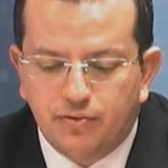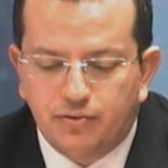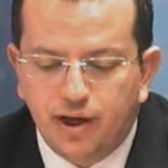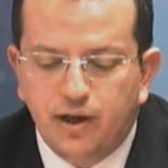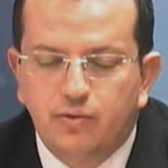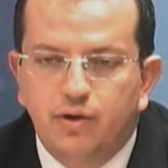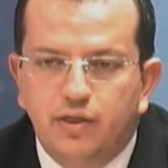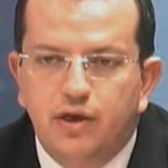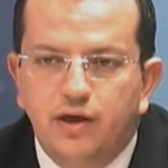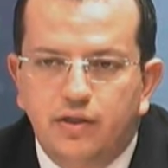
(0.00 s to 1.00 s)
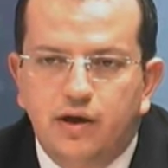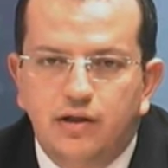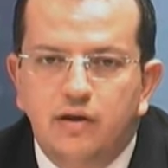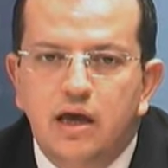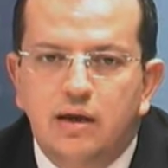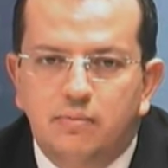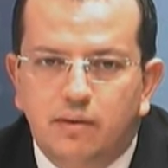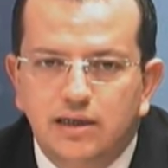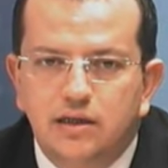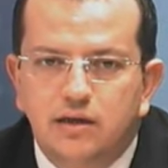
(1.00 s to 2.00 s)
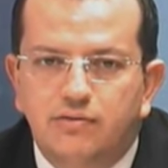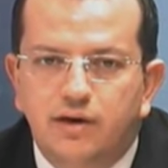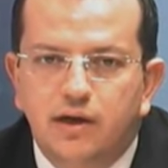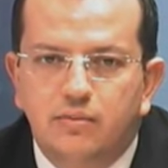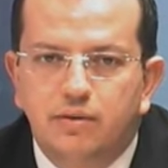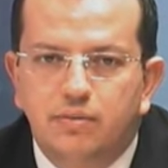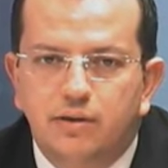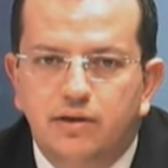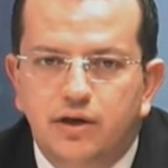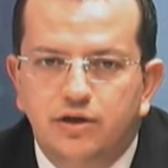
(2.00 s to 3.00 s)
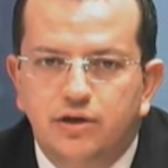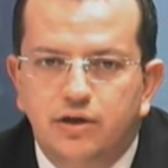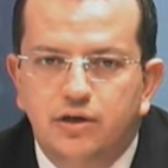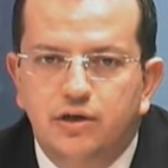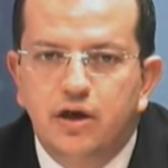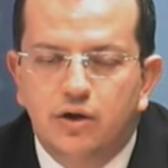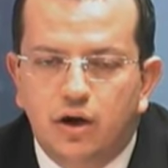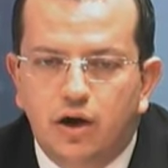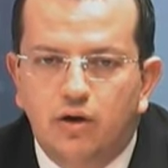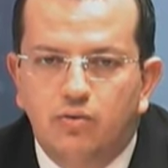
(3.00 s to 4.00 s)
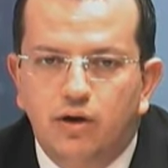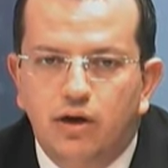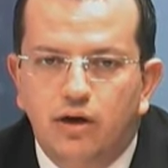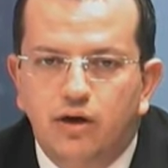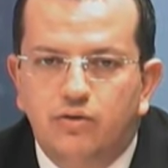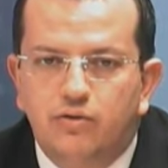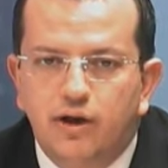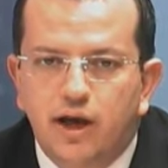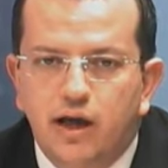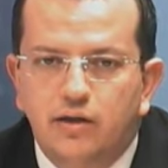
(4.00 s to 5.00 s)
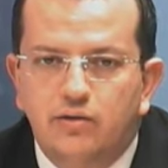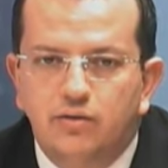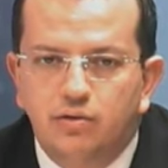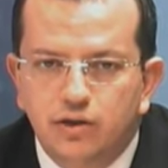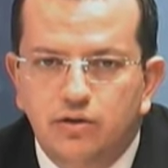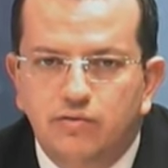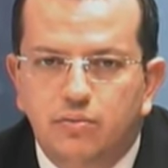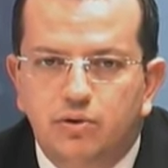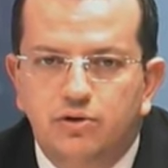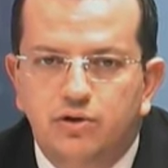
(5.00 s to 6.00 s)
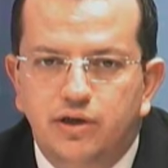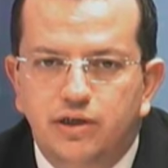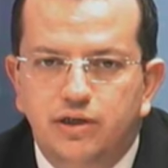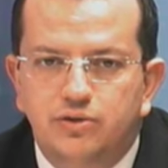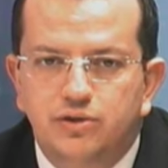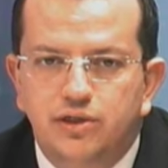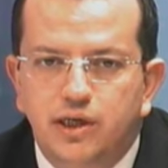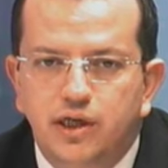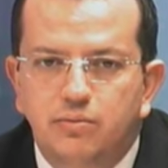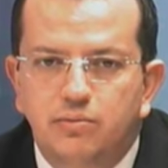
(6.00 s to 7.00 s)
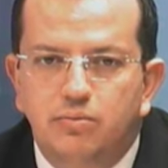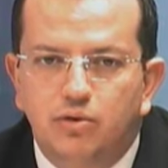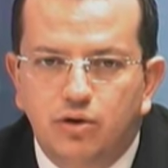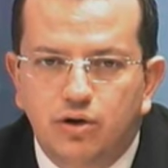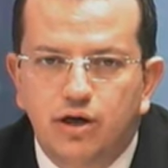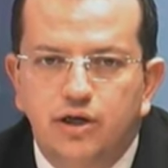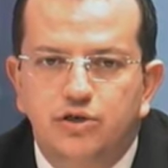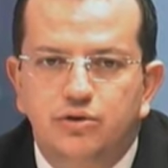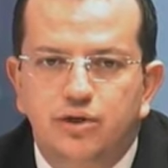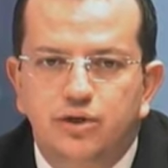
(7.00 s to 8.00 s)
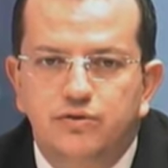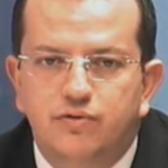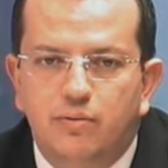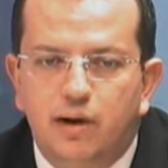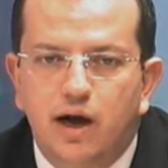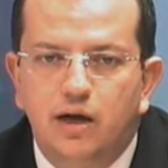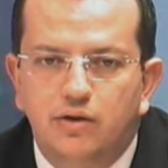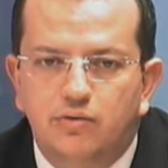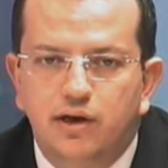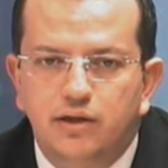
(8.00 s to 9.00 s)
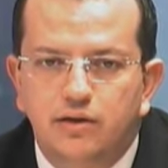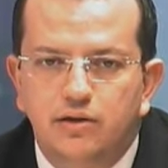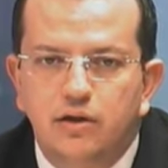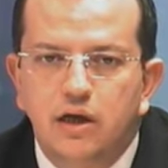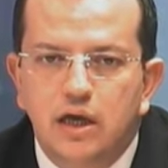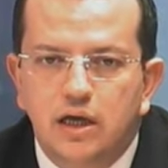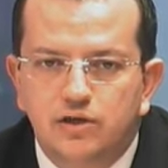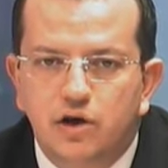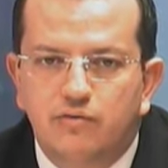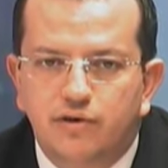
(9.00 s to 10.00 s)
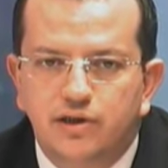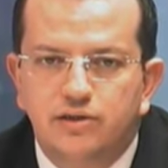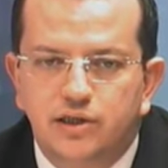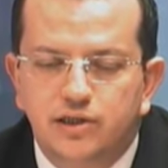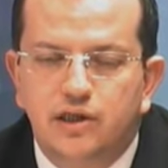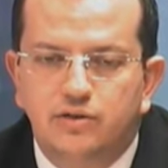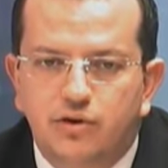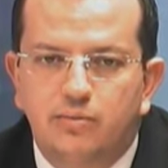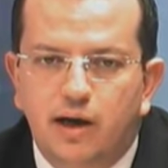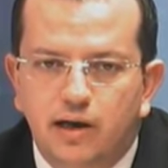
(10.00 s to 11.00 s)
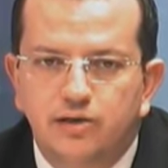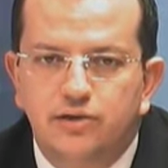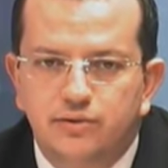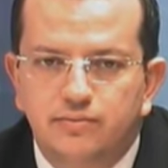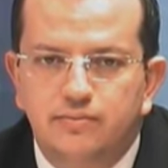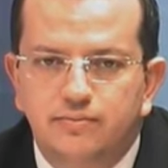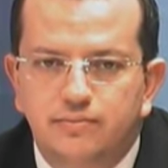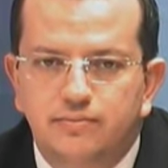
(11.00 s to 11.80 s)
number three, we think that Basel III implementation will create a window of opportunity to see more issuance from highly rated sovereigns and central banks.